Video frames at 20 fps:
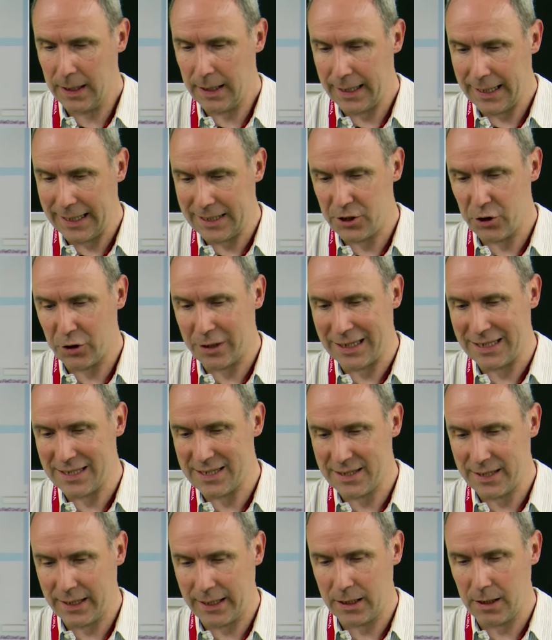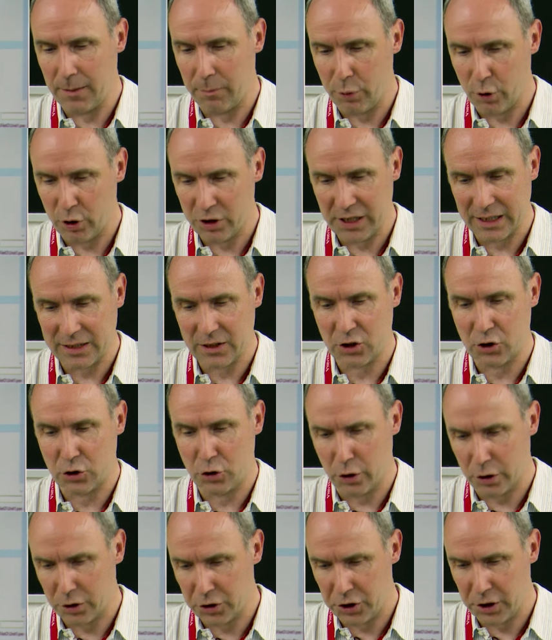As you can see, the project
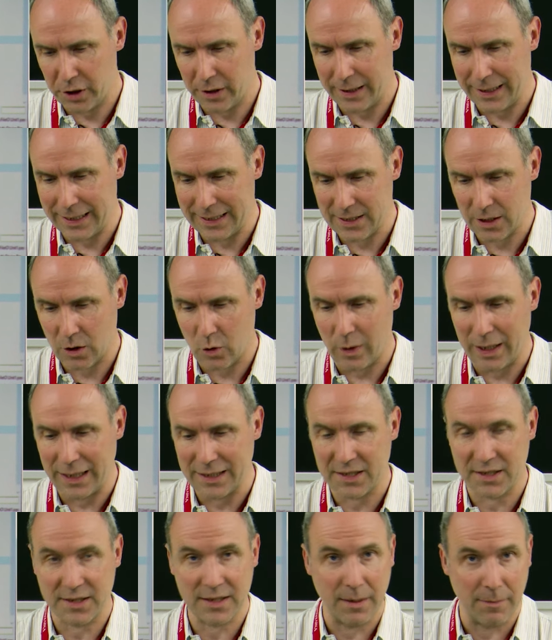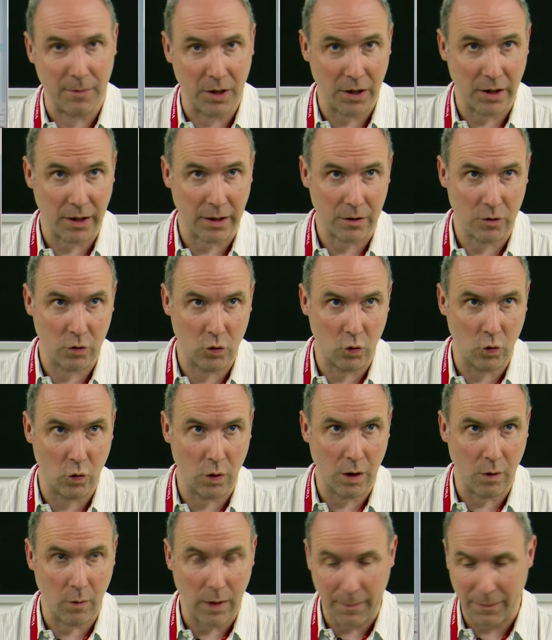structure is quite similar to
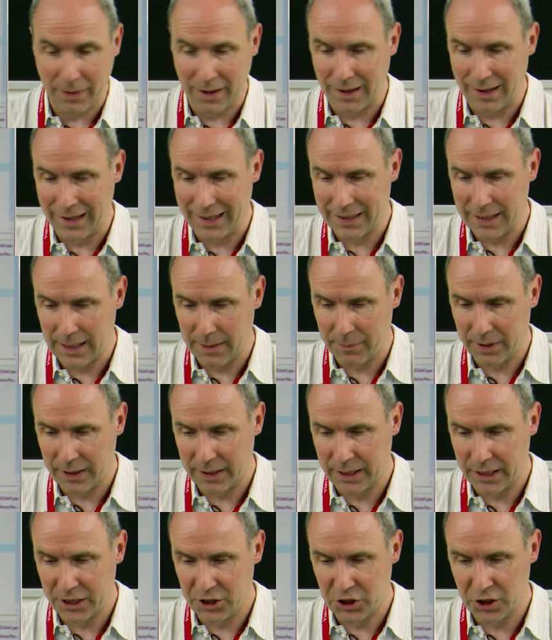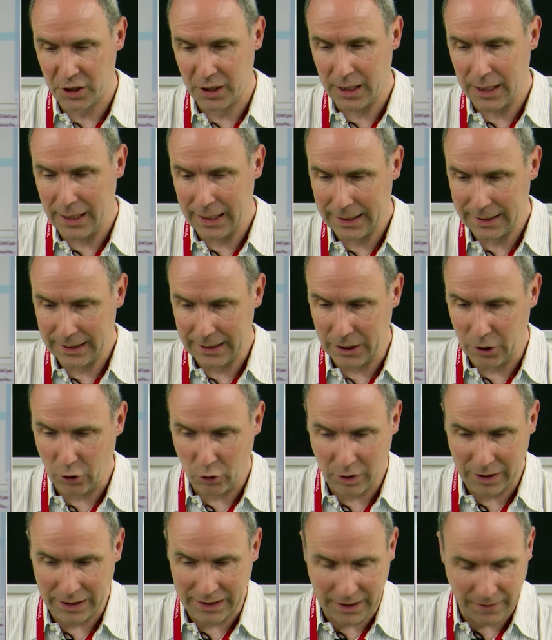a web client application. The
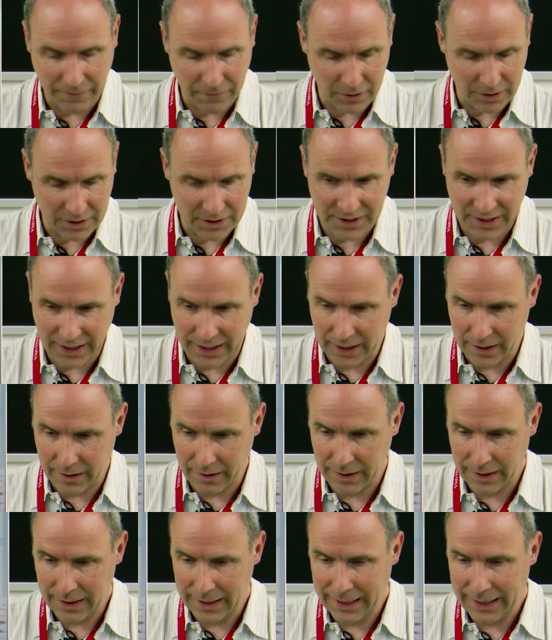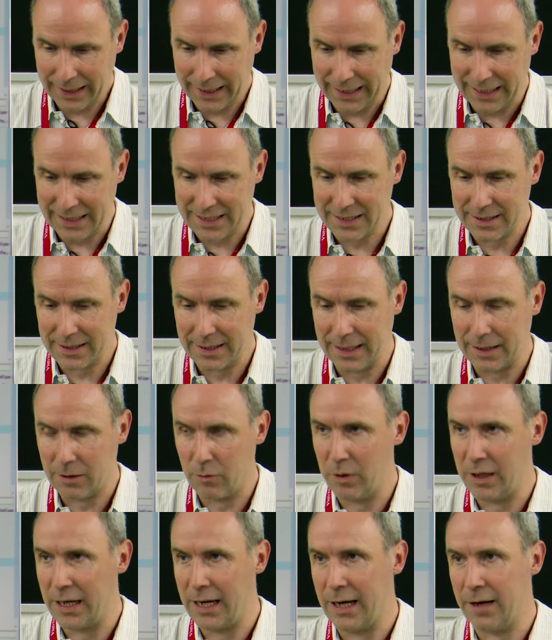only difference here is that
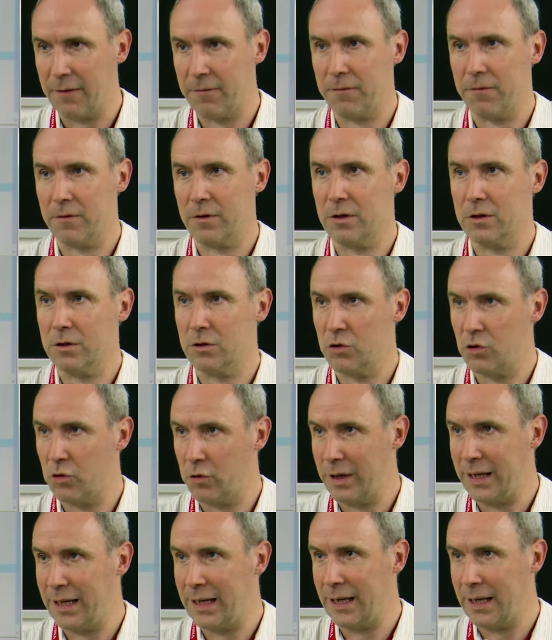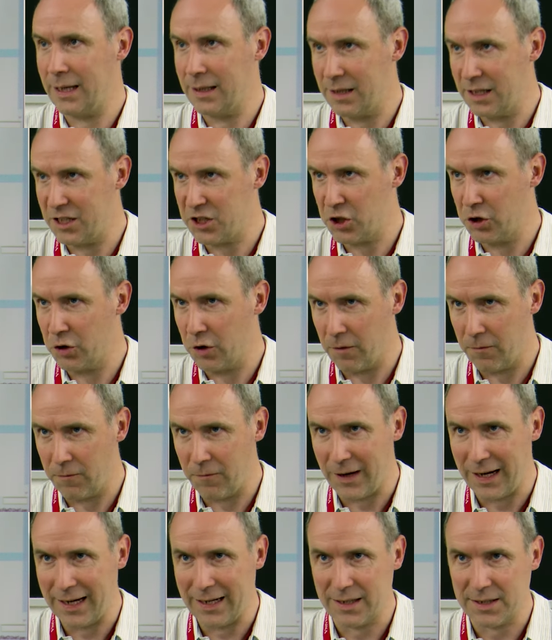we have 3 additional
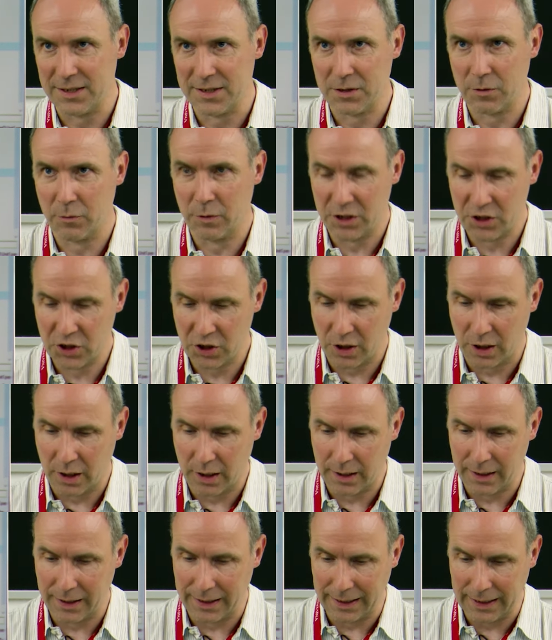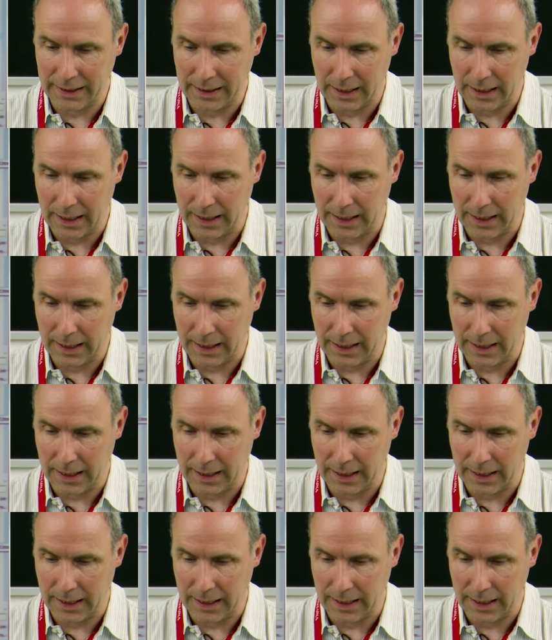files, which are the